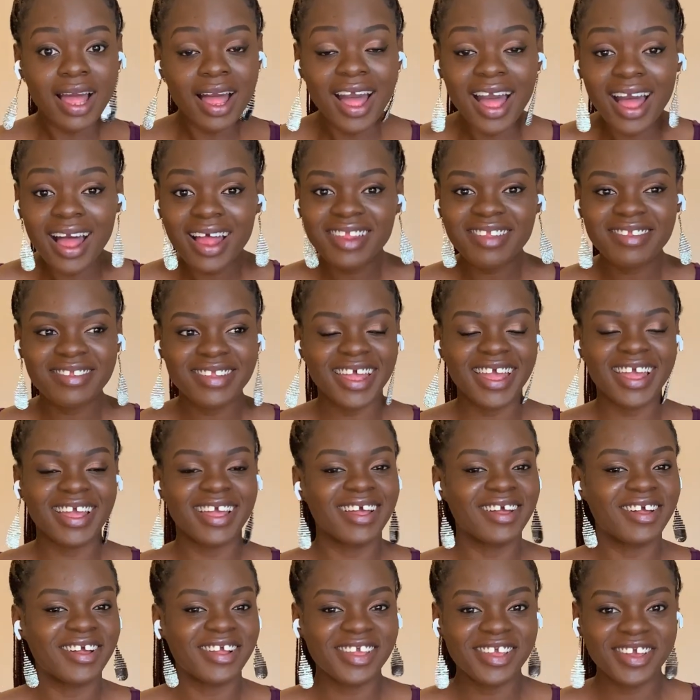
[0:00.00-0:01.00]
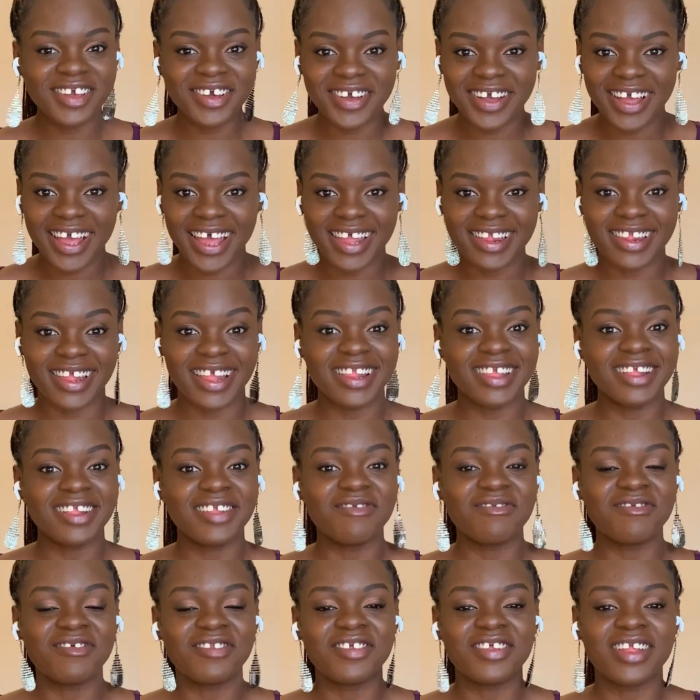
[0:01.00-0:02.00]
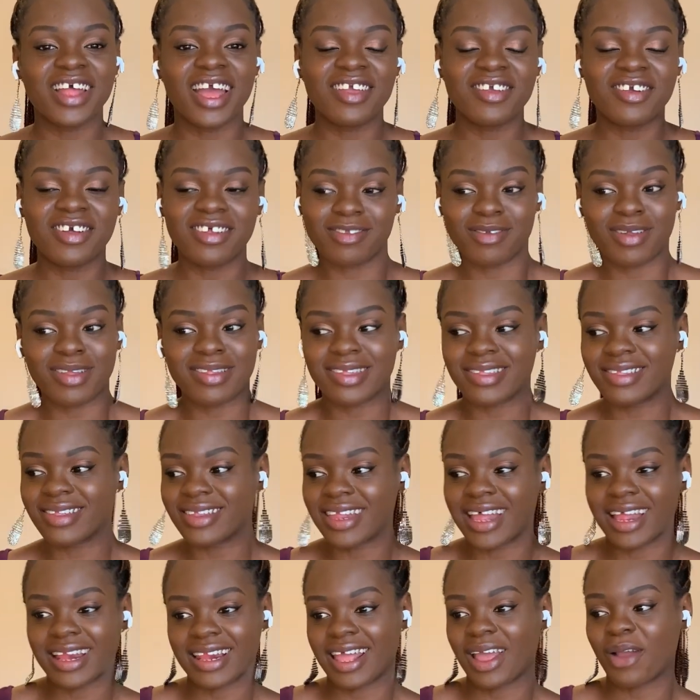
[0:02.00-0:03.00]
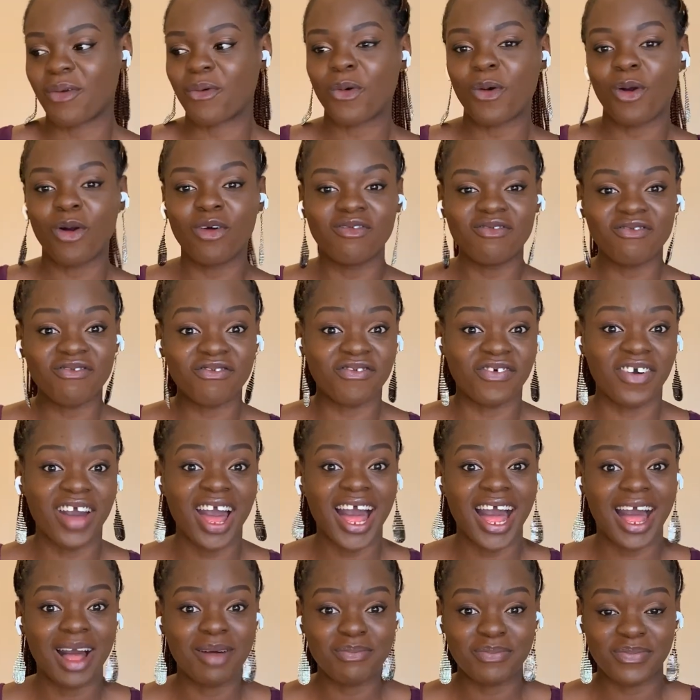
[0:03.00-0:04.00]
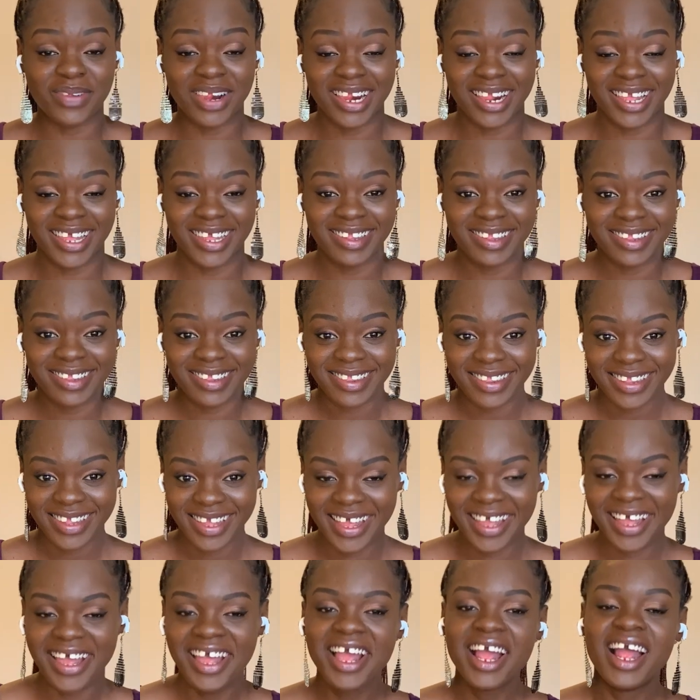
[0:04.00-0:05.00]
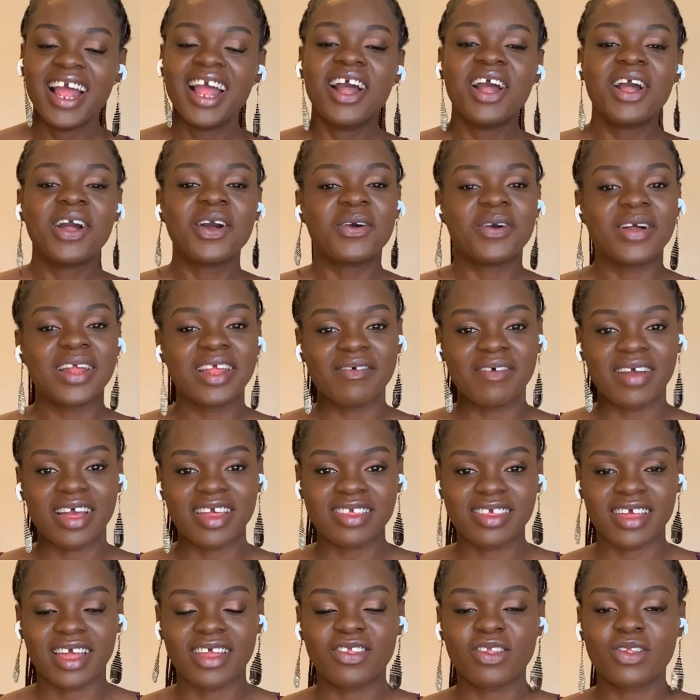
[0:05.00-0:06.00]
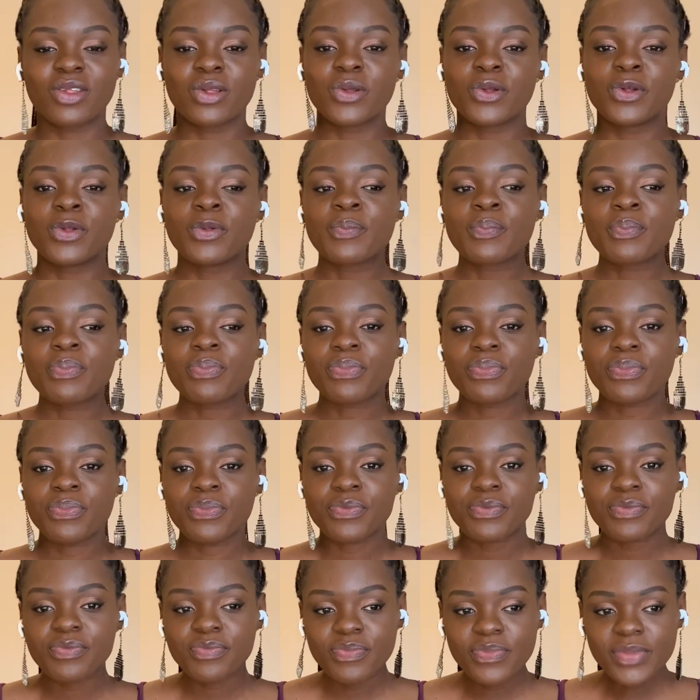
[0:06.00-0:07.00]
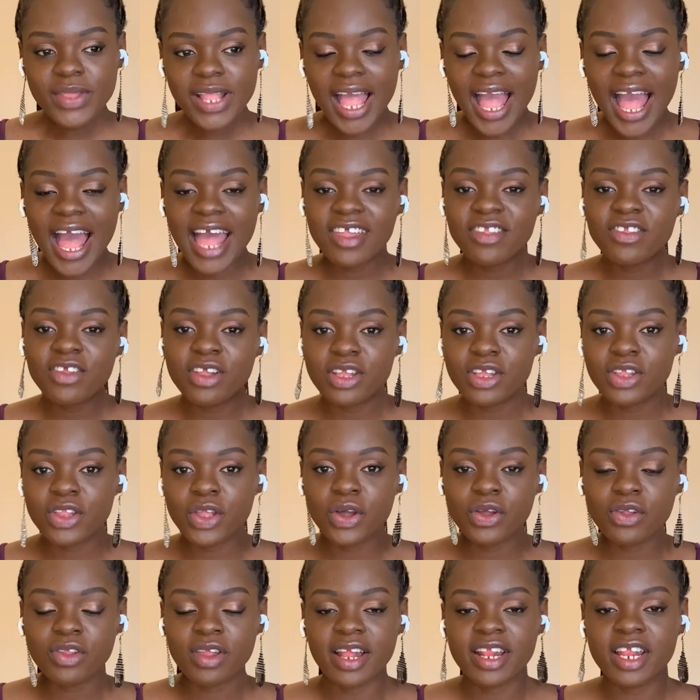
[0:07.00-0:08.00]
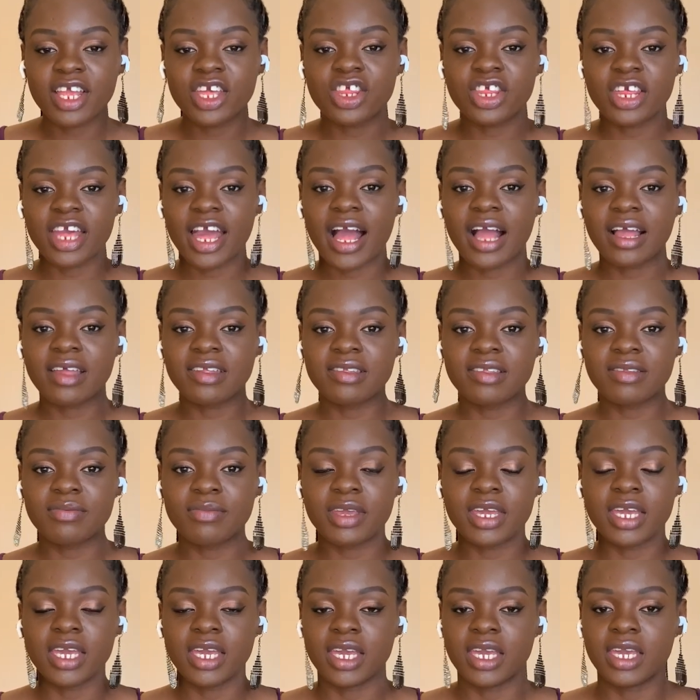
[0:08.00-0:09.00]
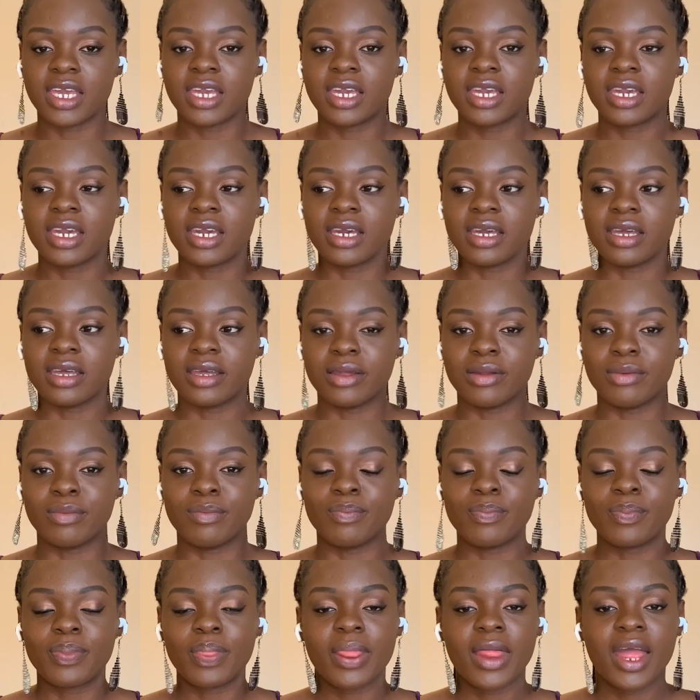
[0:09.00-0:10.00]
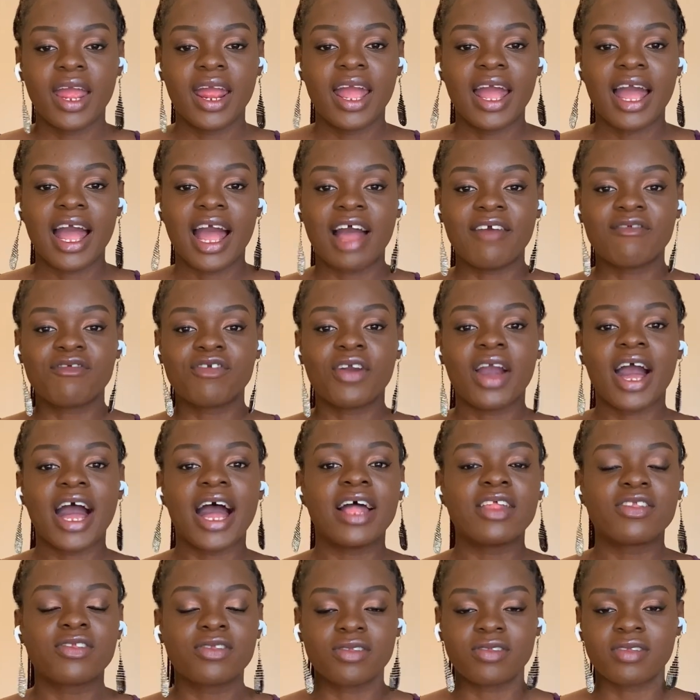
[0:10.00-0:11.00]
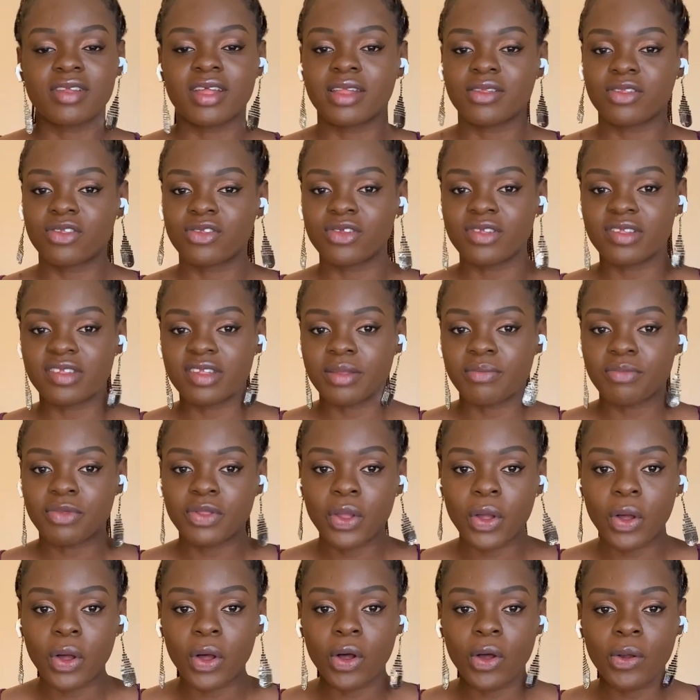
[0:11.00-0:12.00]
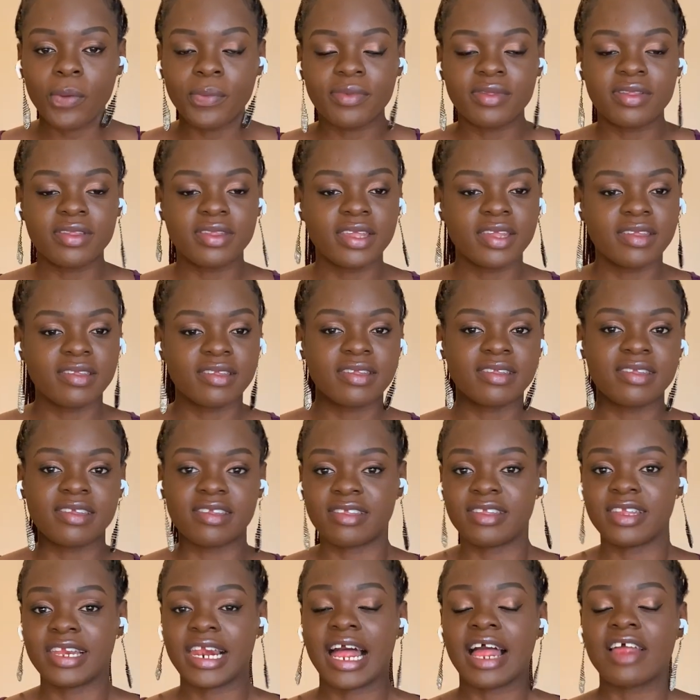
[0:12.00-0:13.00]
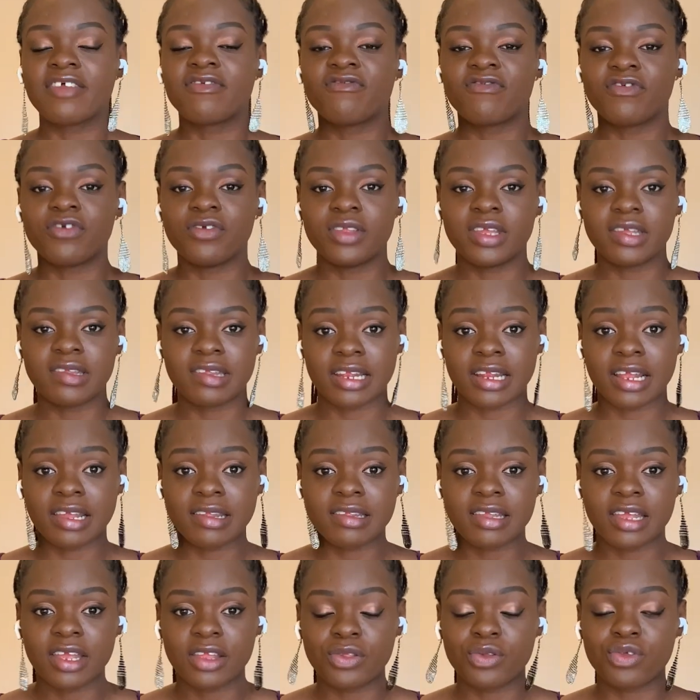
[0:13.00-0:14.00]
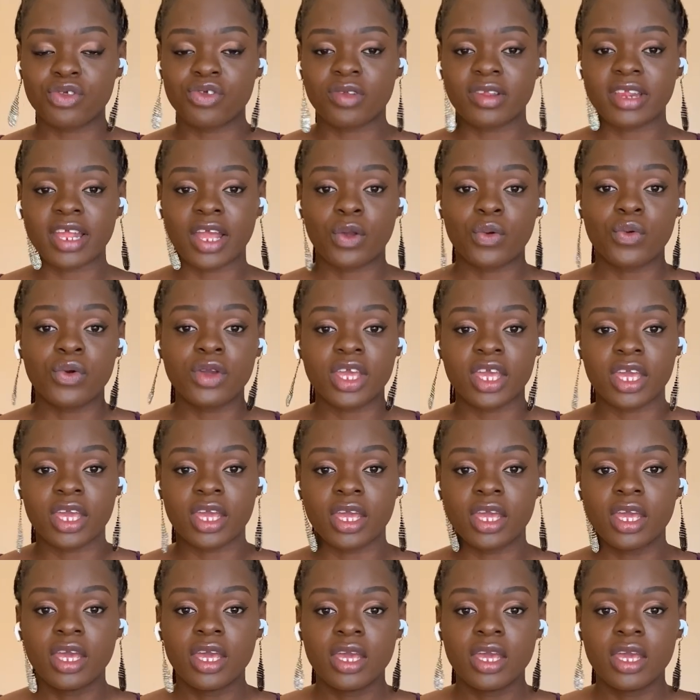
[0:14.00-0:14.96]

I was like, you guys, I didn't even know that, because we're sitting at like one far place. Whatever. So I saw the doctor and then she asked me, have you had so and so symptoms this in the last few days? And I said no. She was like, okay,